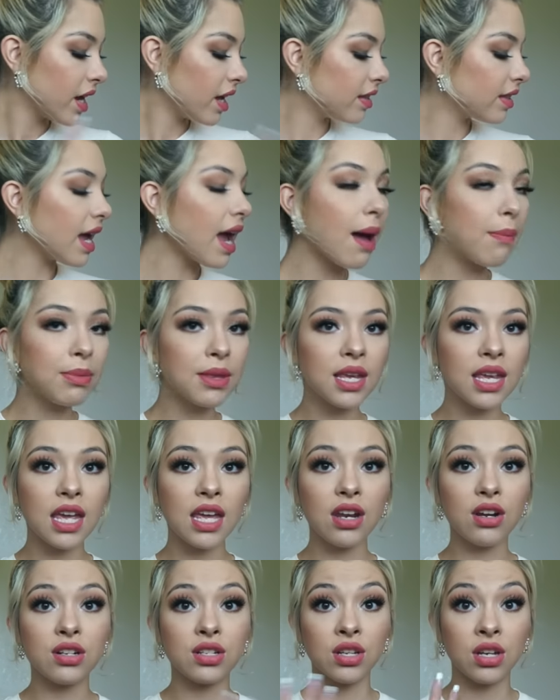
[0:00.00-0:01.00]
and the
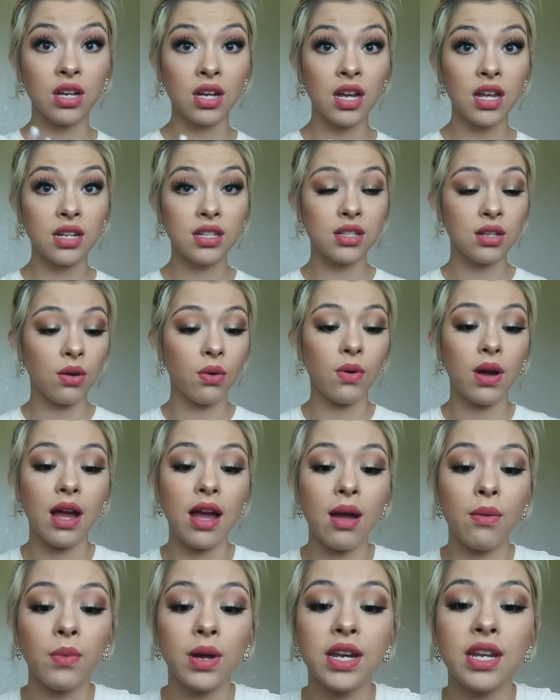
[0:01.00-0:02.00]
applicator is good so
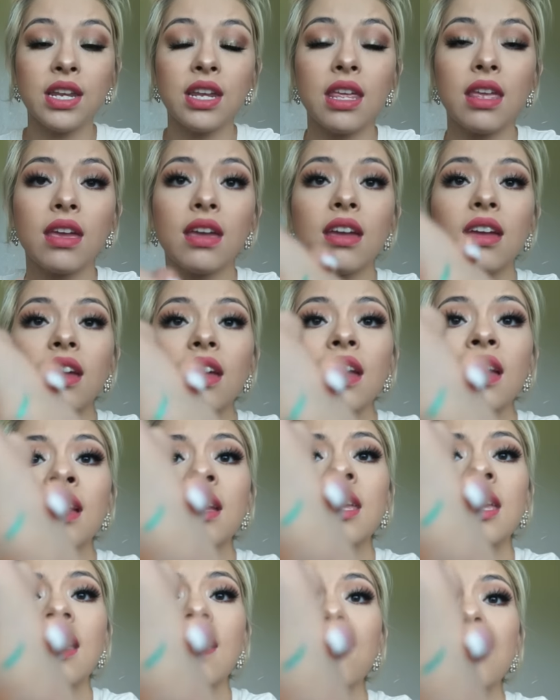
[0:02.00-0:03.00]
I wanted to
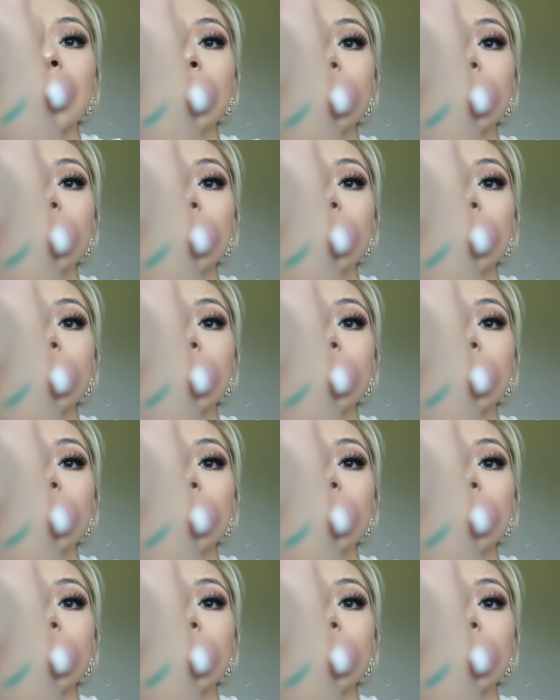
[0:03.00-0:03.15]
give